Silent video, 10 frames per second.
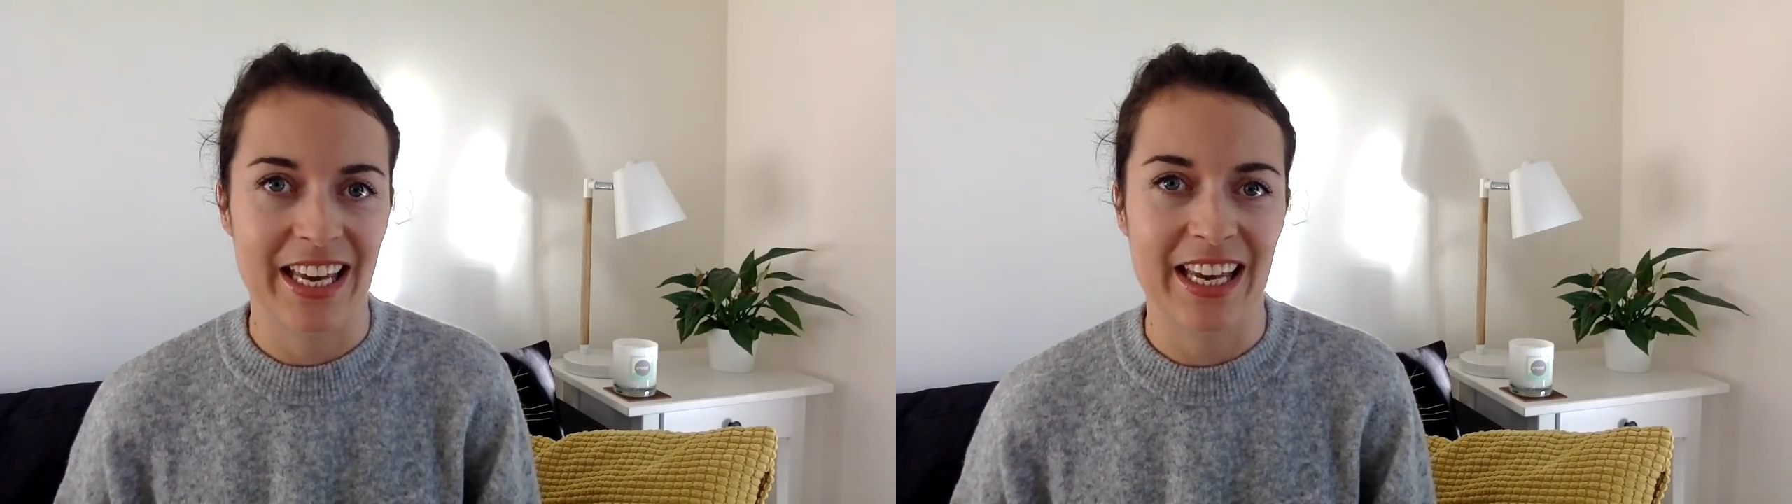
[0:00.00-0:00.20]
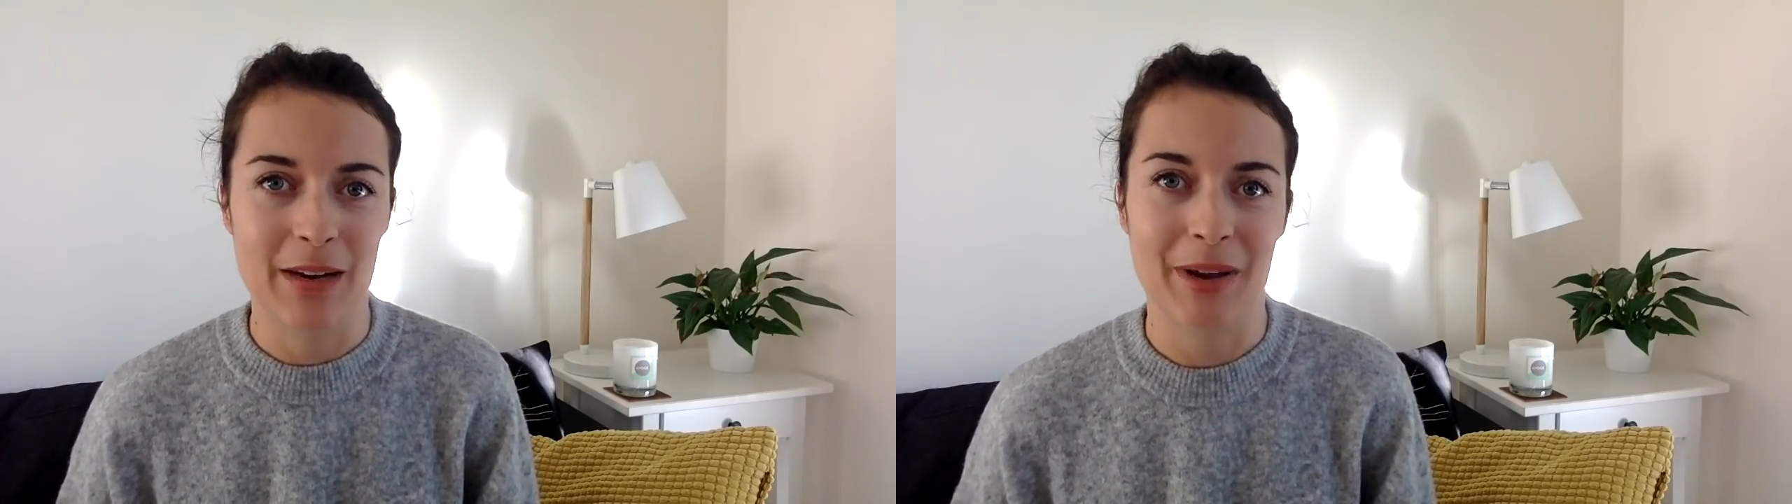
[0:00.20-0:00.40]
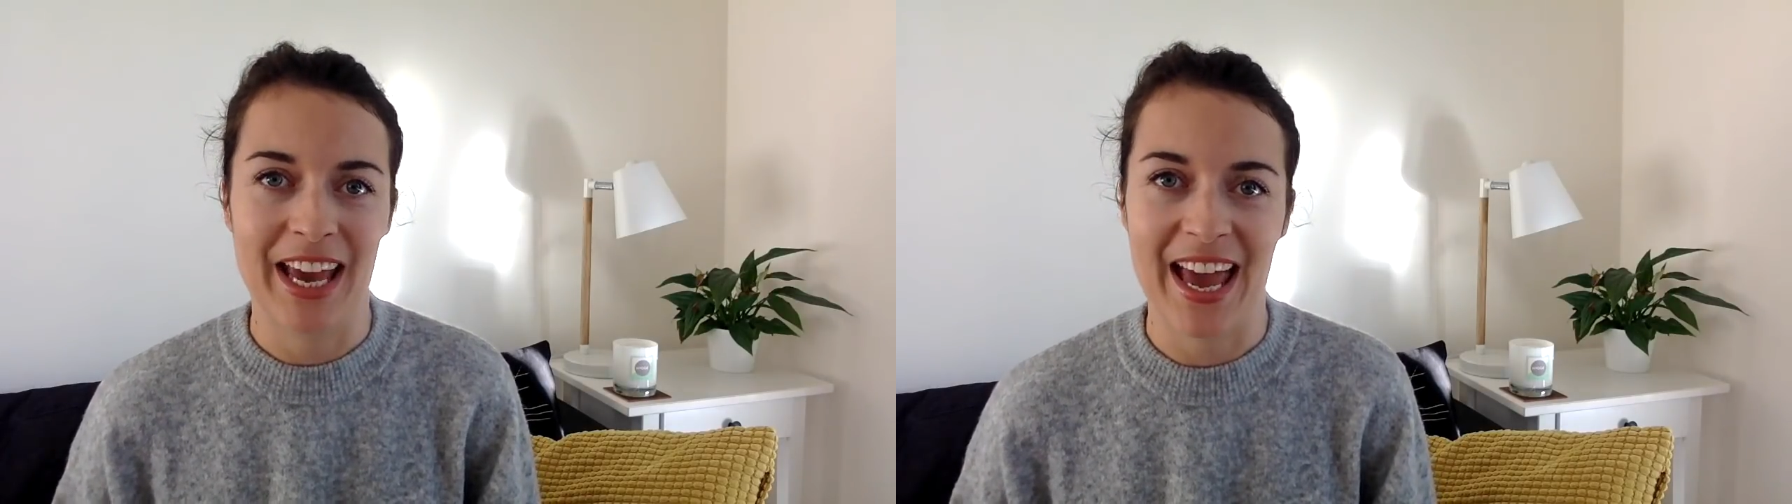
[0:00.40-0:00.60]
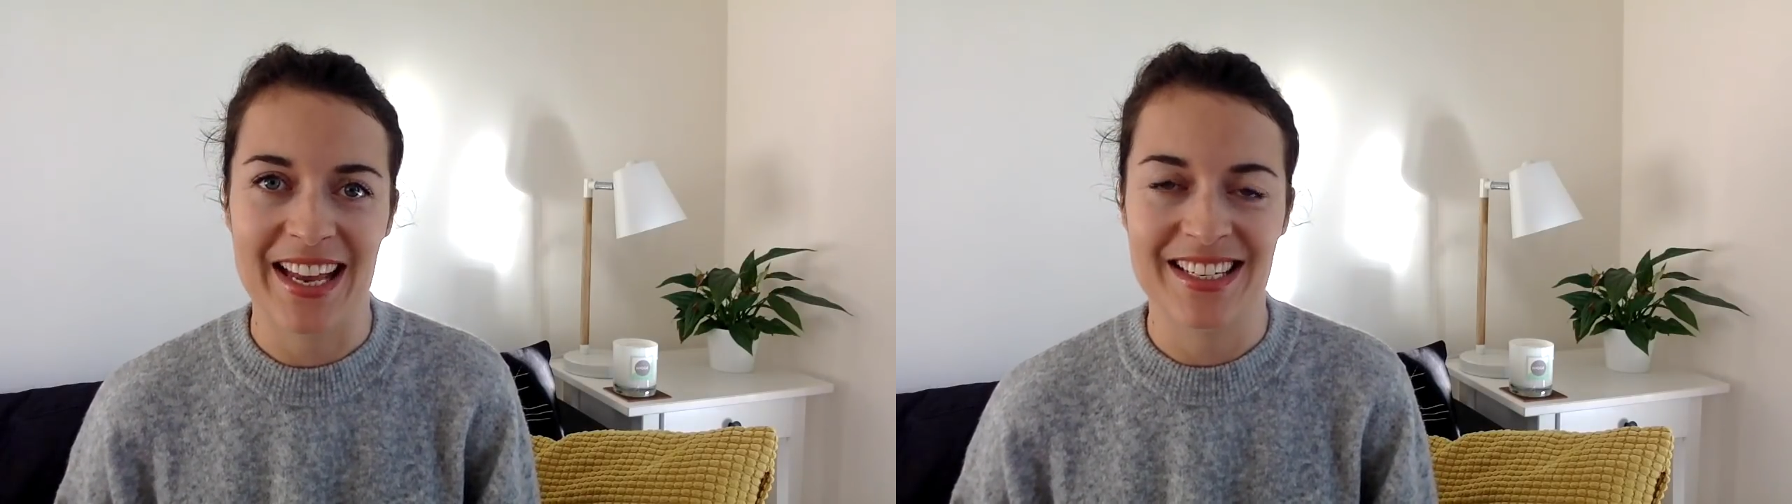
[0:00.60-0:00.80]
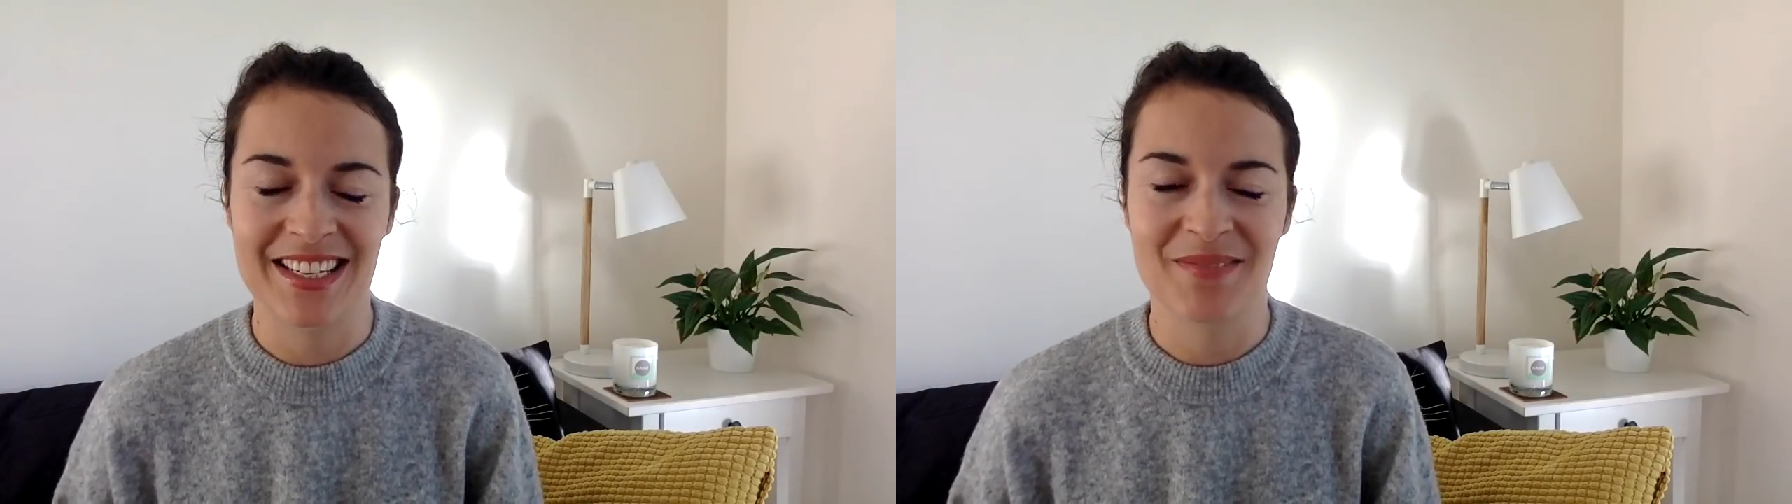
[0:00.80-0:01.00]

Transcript: in my head.